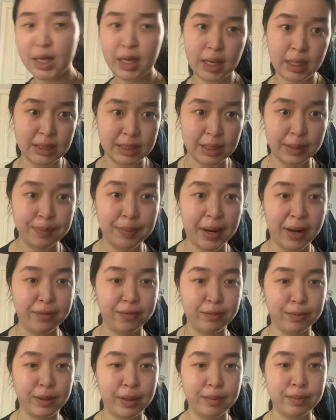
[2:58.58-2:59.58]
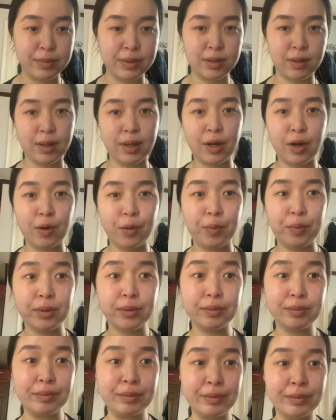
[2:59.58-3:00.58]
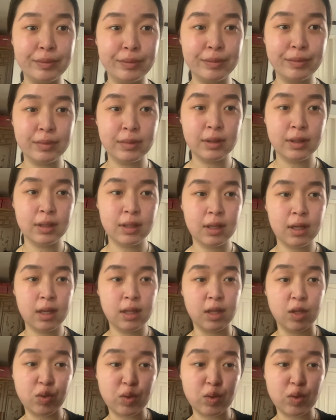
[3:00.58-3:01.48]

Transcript: did buy from them, so I hope. This